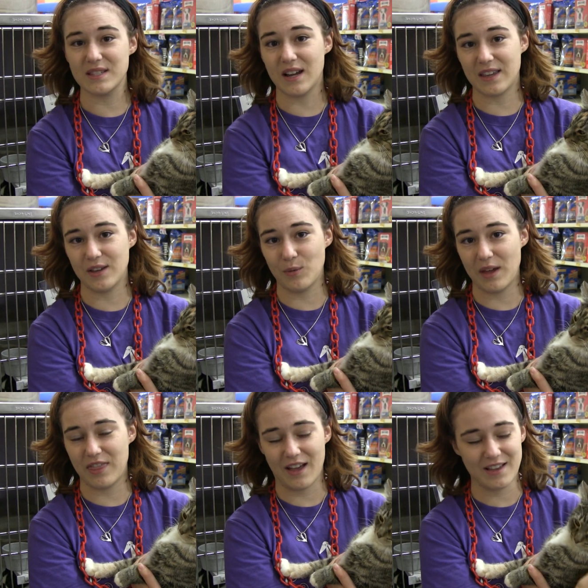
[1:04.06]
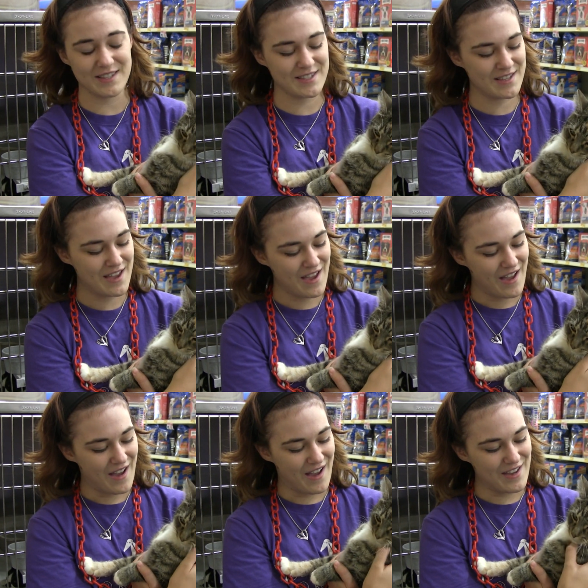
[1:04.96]
stuck here with us.
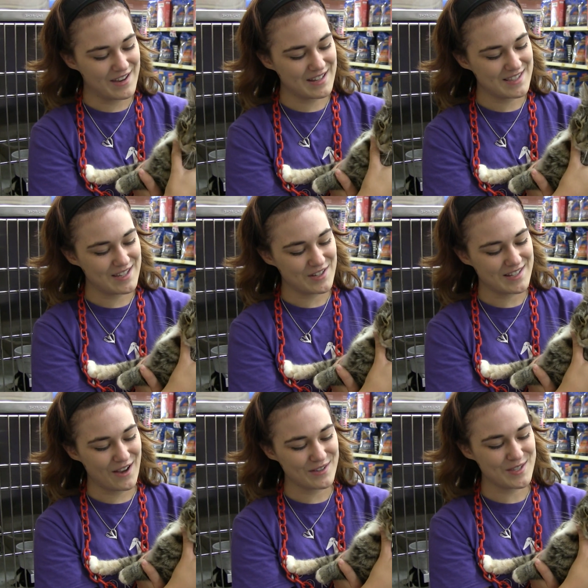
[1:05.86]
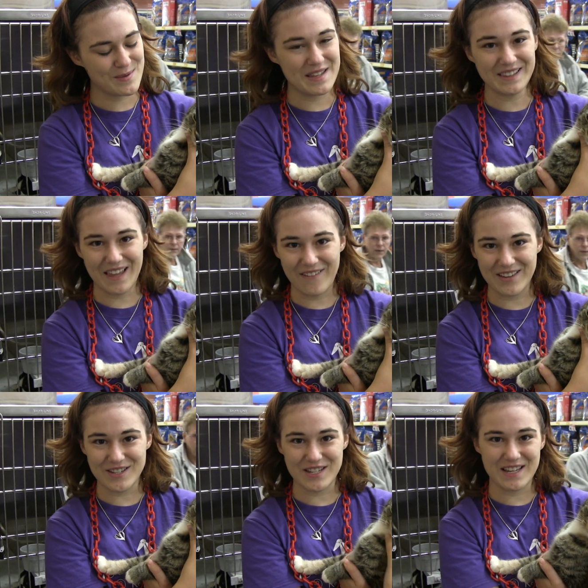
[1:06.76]
Uh, you can see just how sweet and
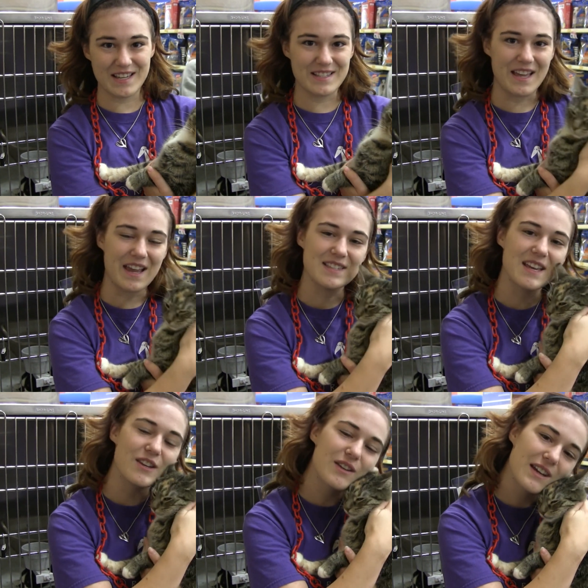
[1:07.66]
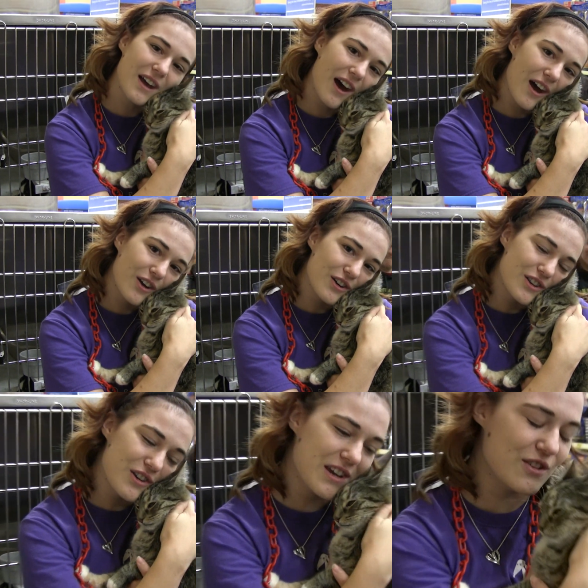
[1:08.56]
loving she is. Like I said, you can hug her,
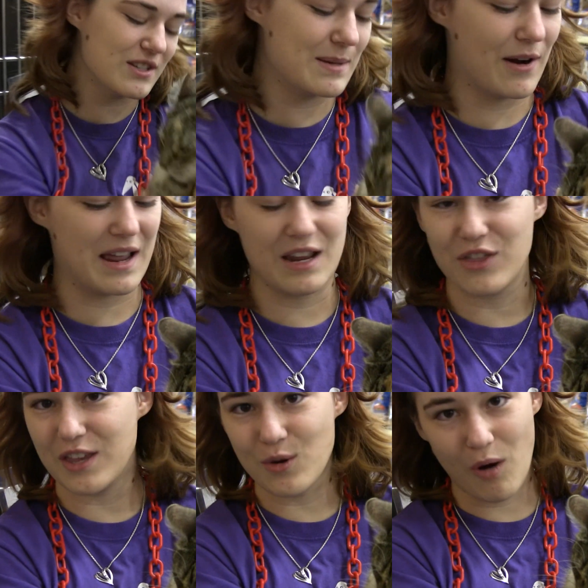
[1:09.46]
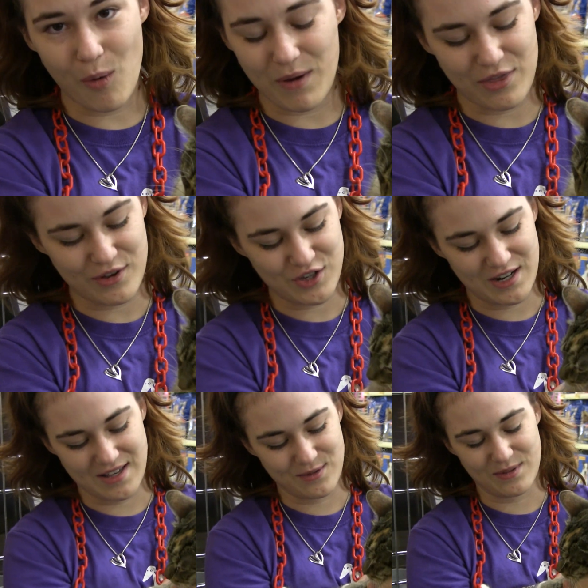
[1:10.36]
you can do just about anything you want with her. She
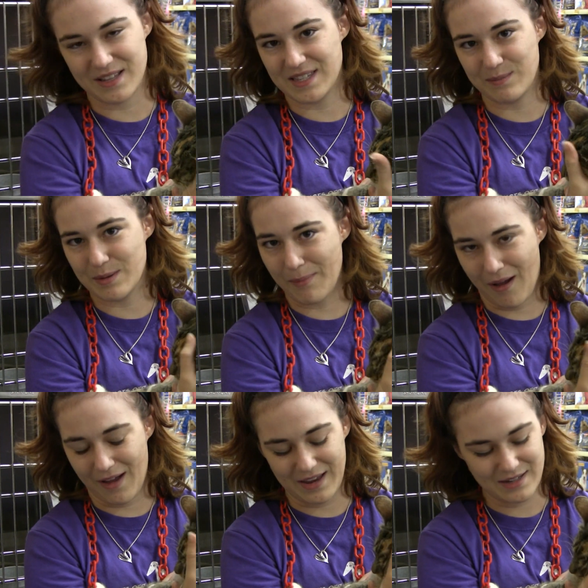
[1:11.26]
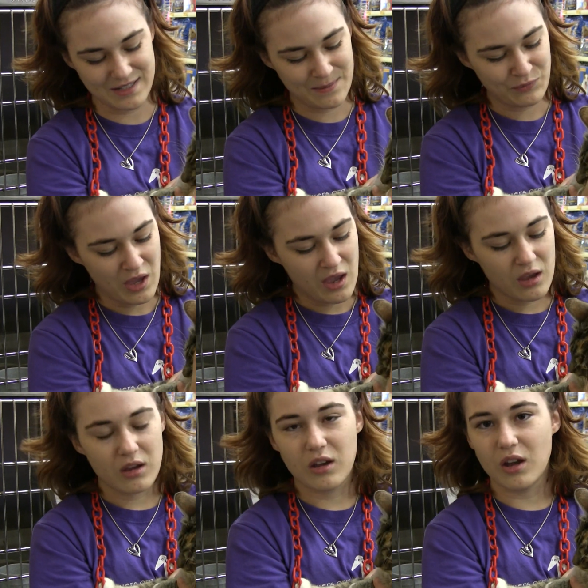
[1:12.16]
doesn't really seem to mind.
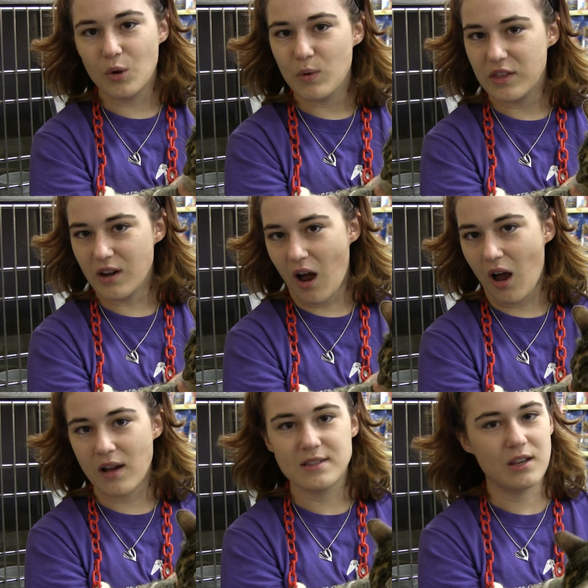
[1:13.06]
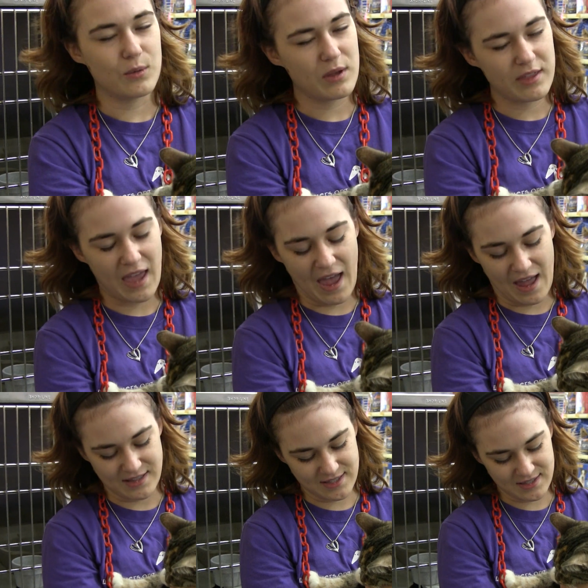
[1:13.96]
Good with dogs, good with
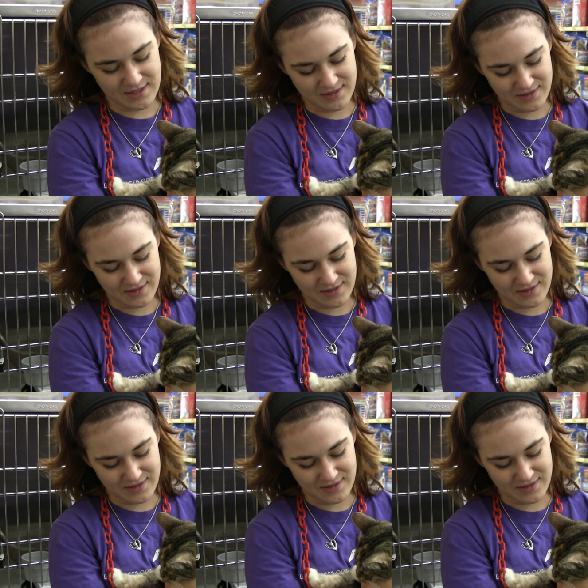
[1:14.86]
cats.